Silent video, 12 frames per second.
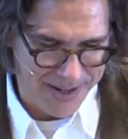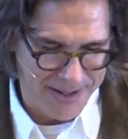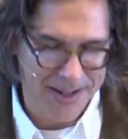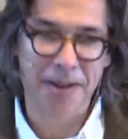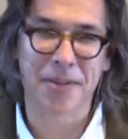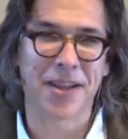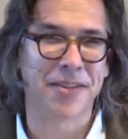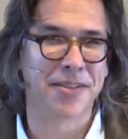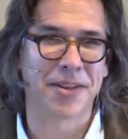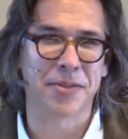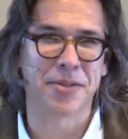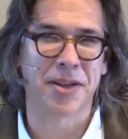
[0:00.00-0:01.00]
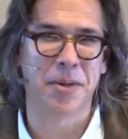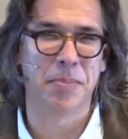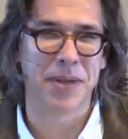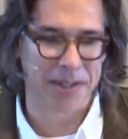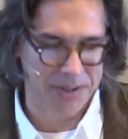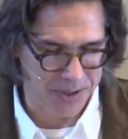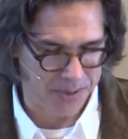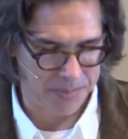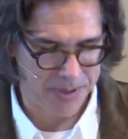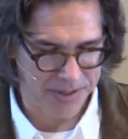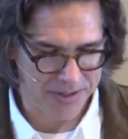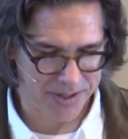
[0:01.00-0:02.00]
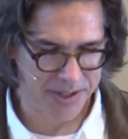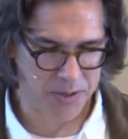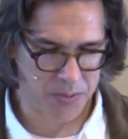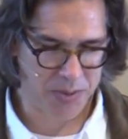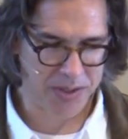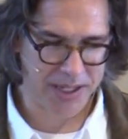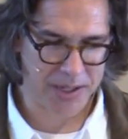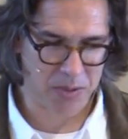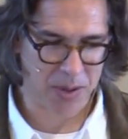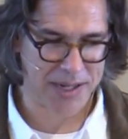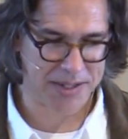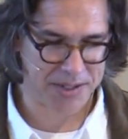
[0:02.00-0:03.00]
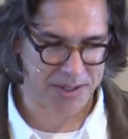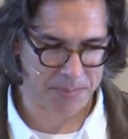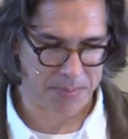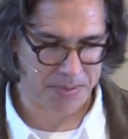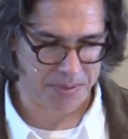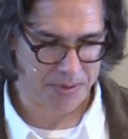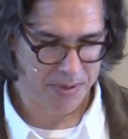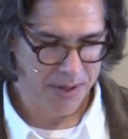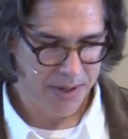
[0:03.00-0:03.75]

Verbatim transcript: Now, that sounds like a big term, but it's, it's really quite simple.